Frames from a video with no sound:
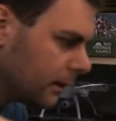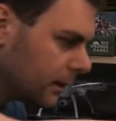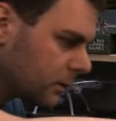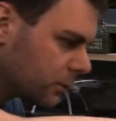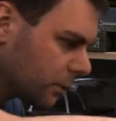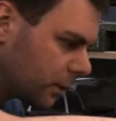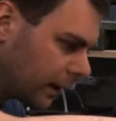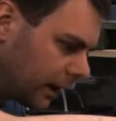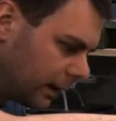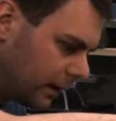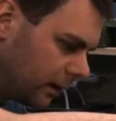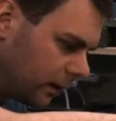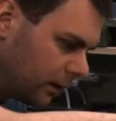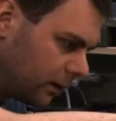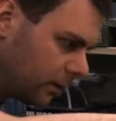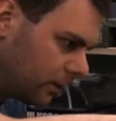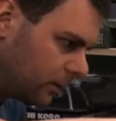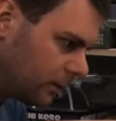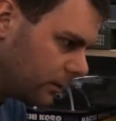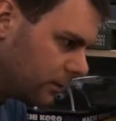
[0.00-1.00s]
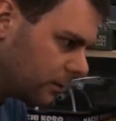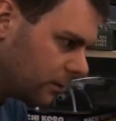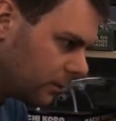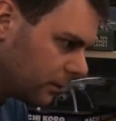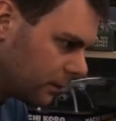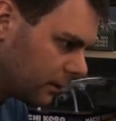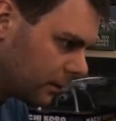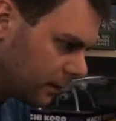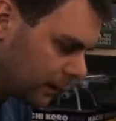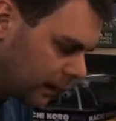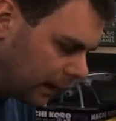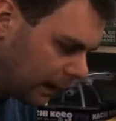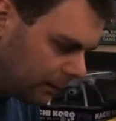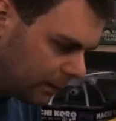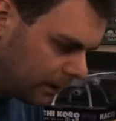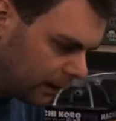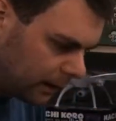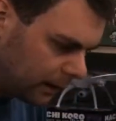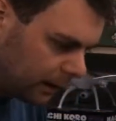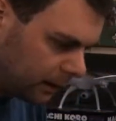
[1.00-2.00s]
This one I know
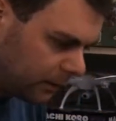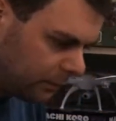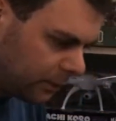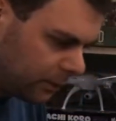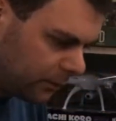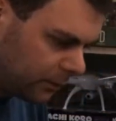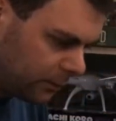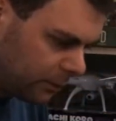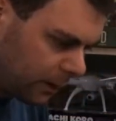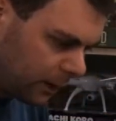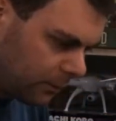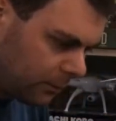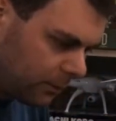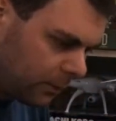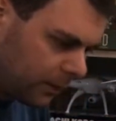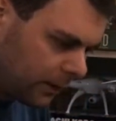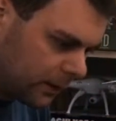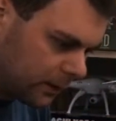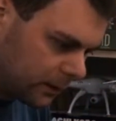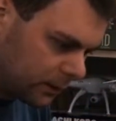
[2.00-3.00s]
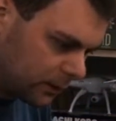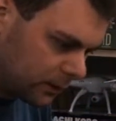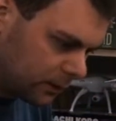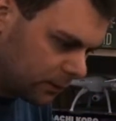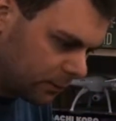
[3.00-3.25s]
can be a little bit of a problem on this